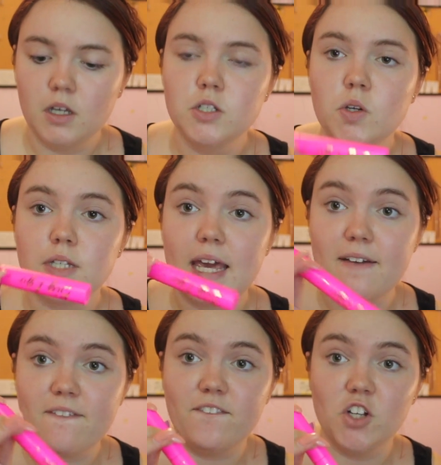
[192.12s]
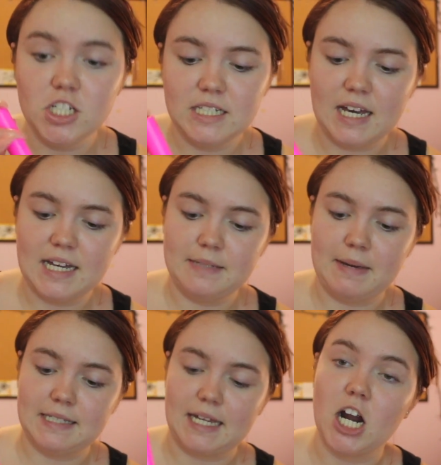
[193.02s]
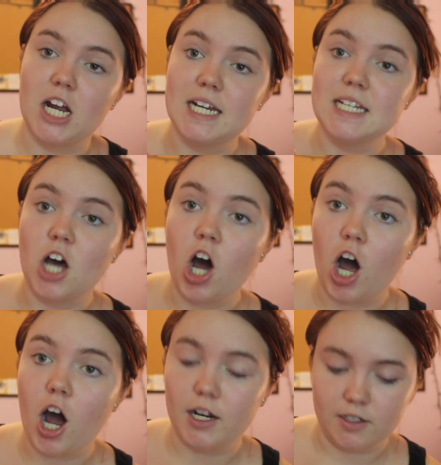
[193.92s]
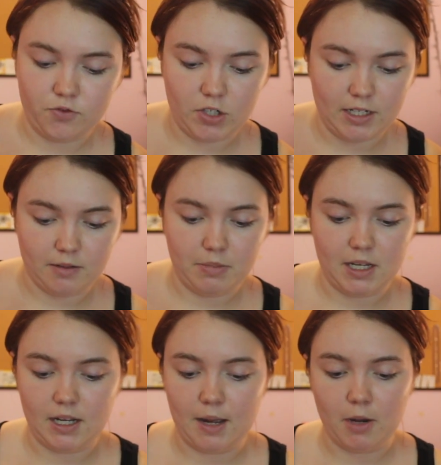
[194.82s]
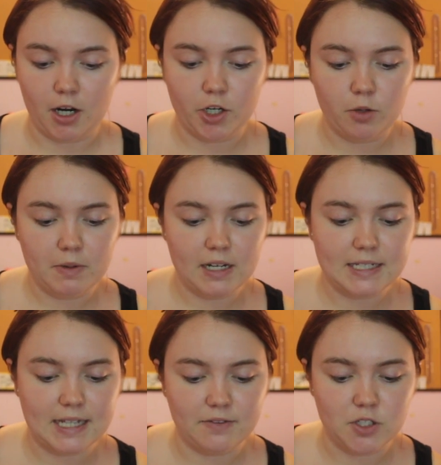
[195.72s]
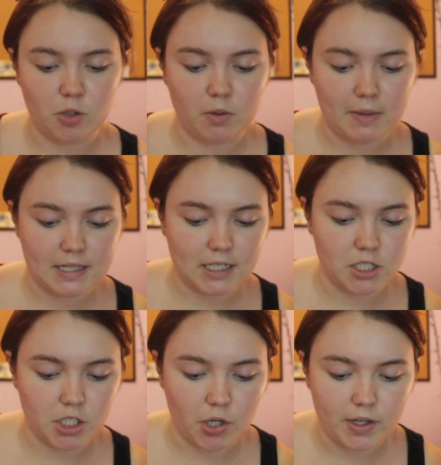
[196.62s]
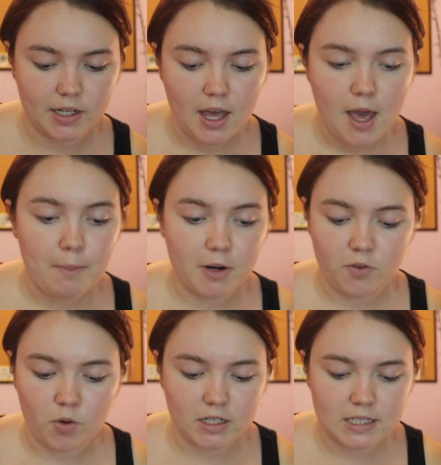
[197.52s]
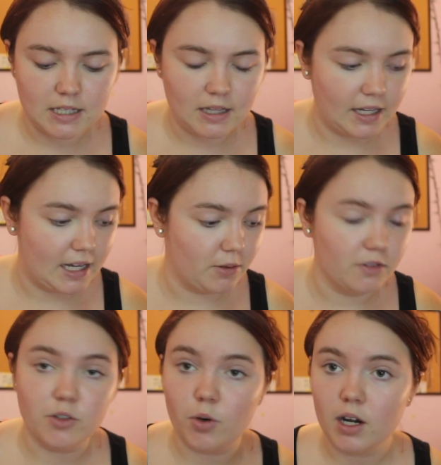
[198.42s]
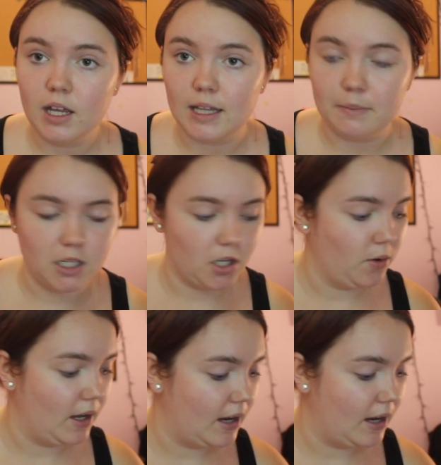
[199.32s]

So it's a full-size mascara. It is hot freaking pink. I'm not going to open it because I have so many mascaras going. But if you want to see like a review on it, let me know